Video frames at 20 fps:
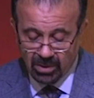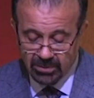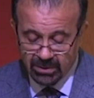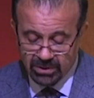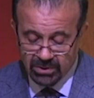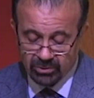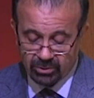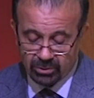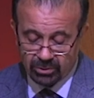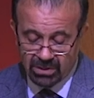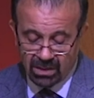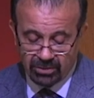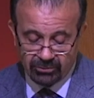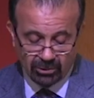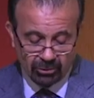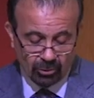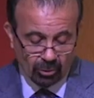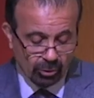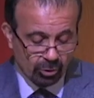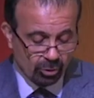Prime Minister
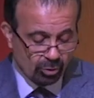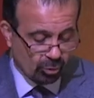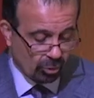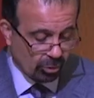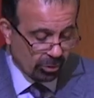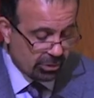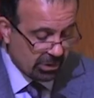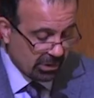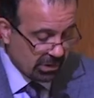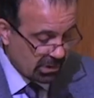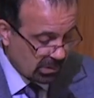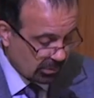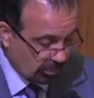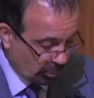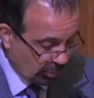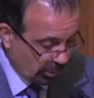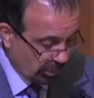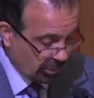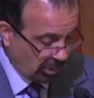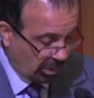David Lloyd George's
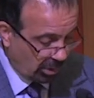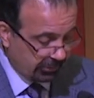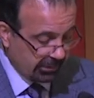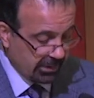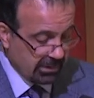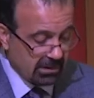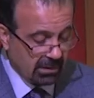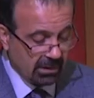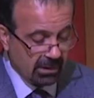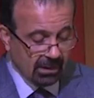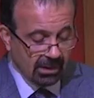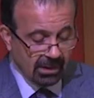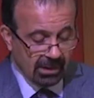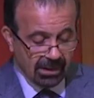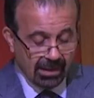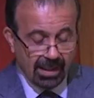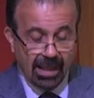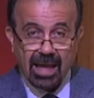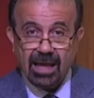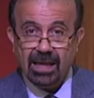support of it,
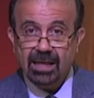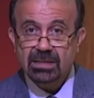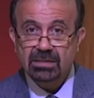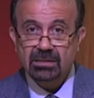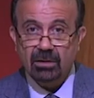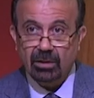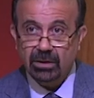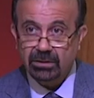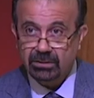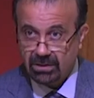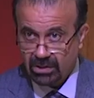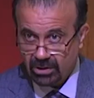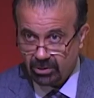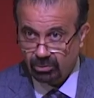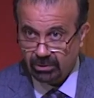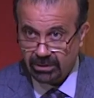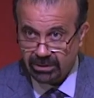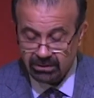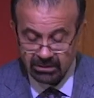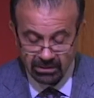as
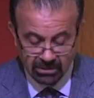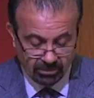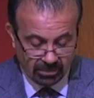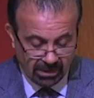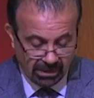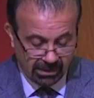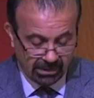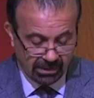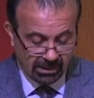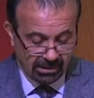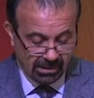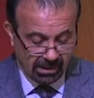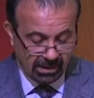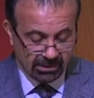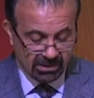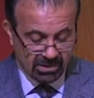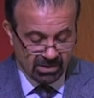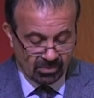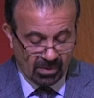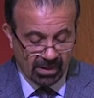articulated by
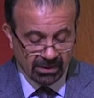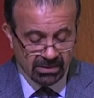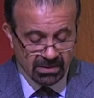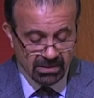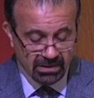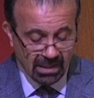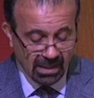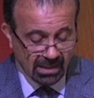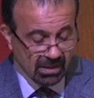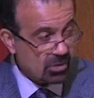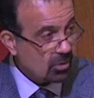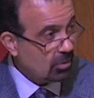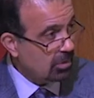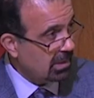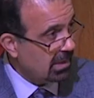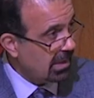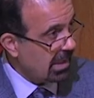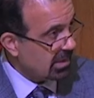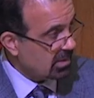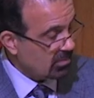Jan Smuts, as
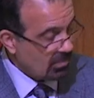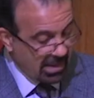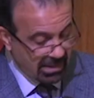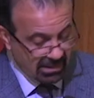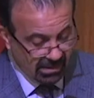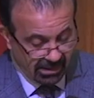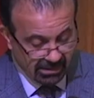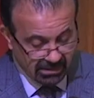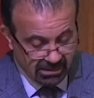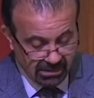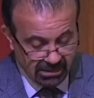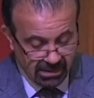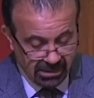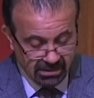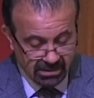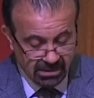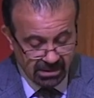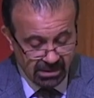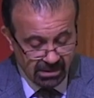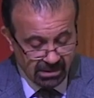early as May
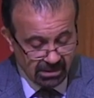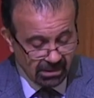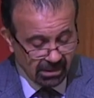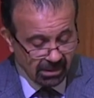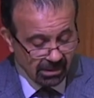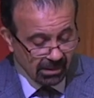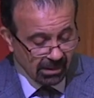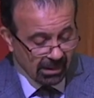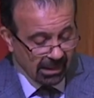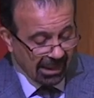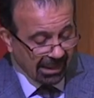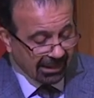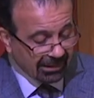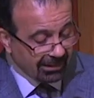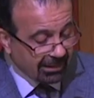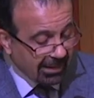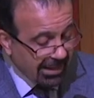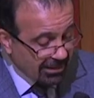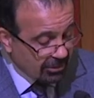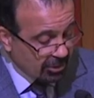1918
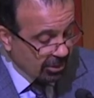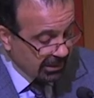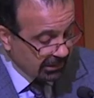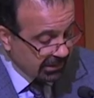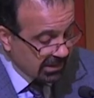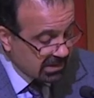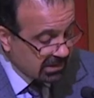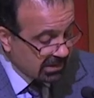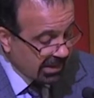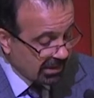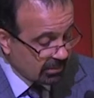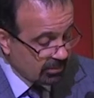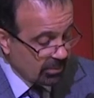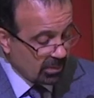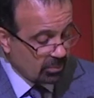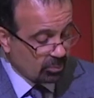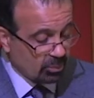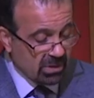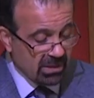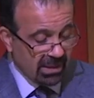and later in a
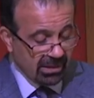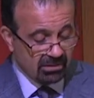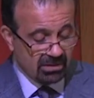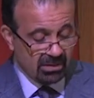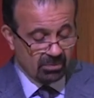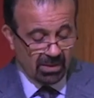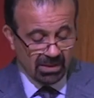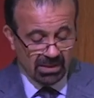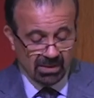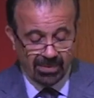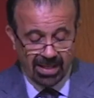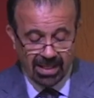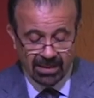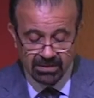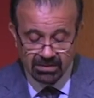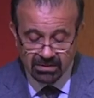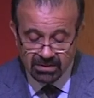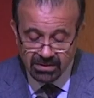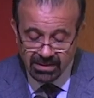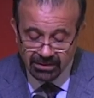statement presented by the
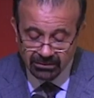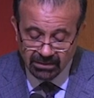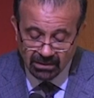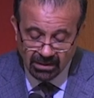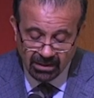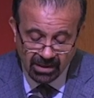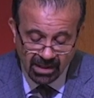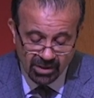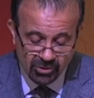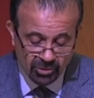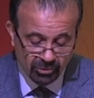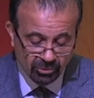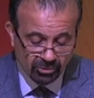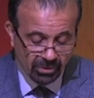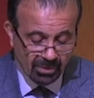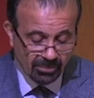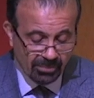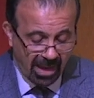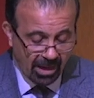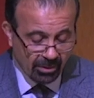Palestinian delegation
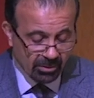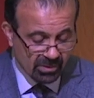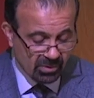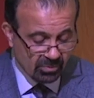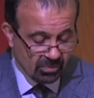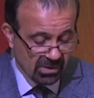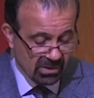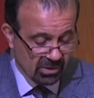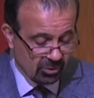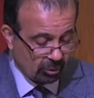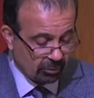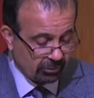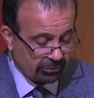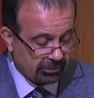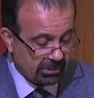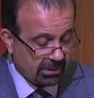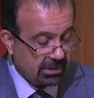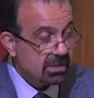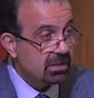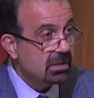to the Paris Peace
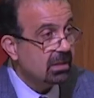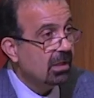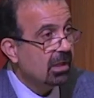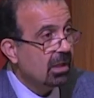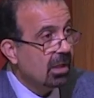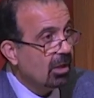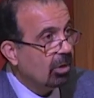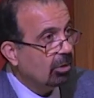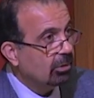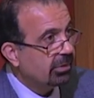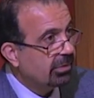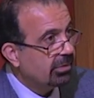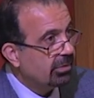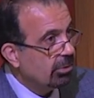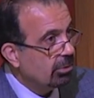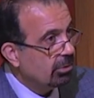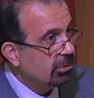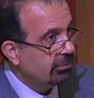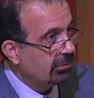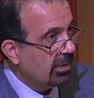Conference on
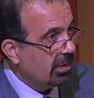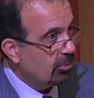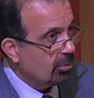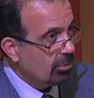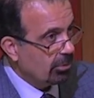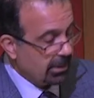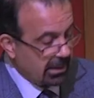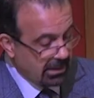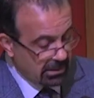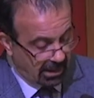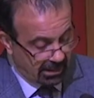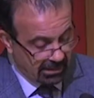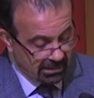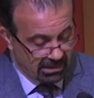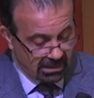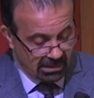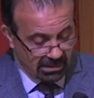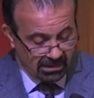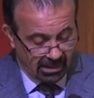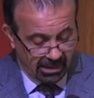3rd February
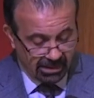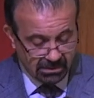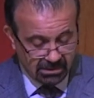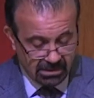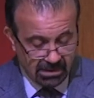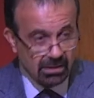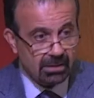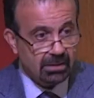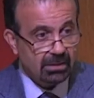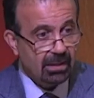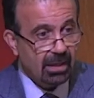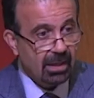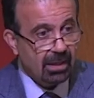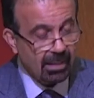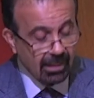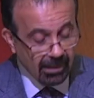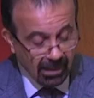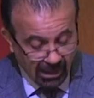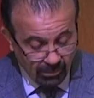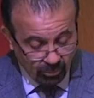1919,
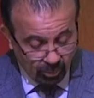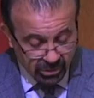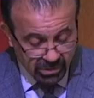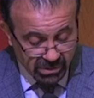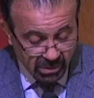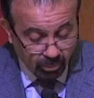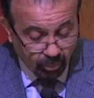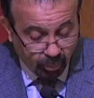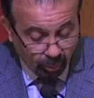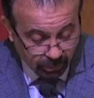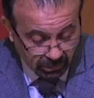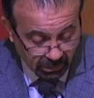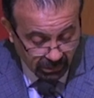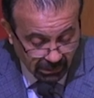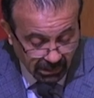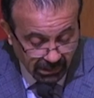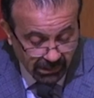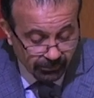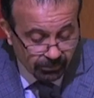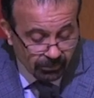and most
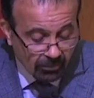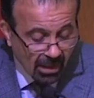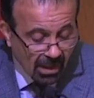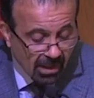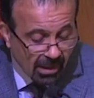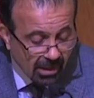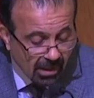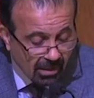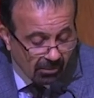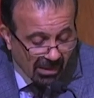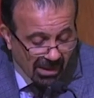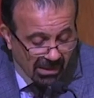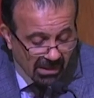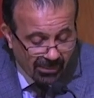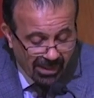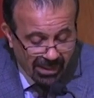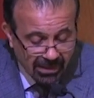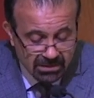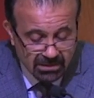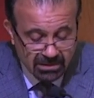importantly, by
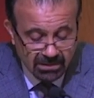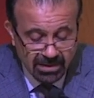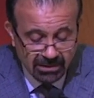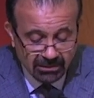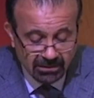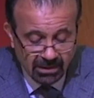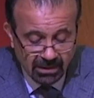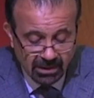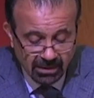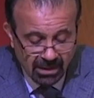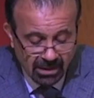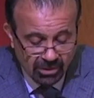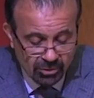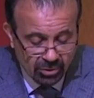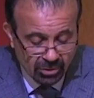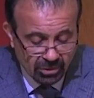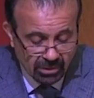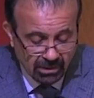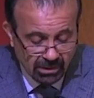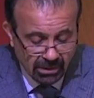the Palestinian
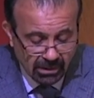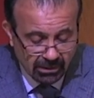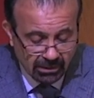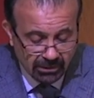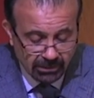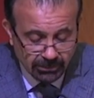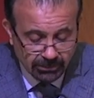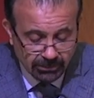delegation,